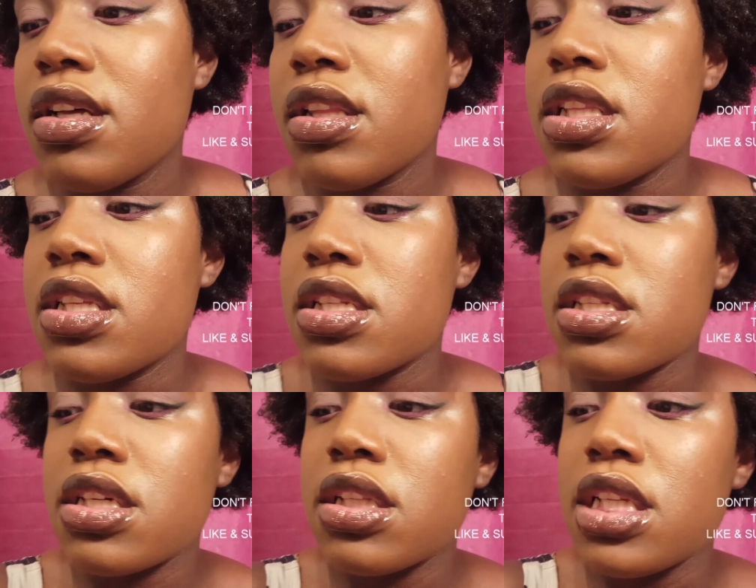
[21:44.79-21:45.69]

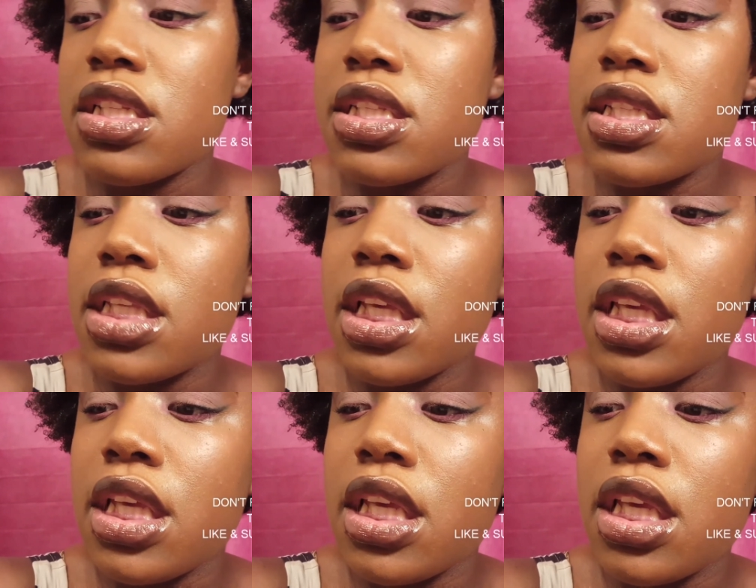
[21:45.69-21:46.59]
this, let's
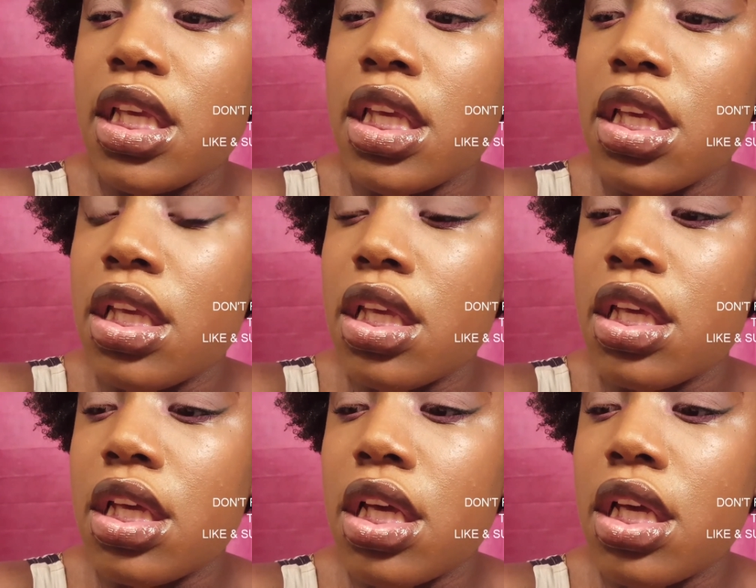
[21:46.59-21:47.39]
see.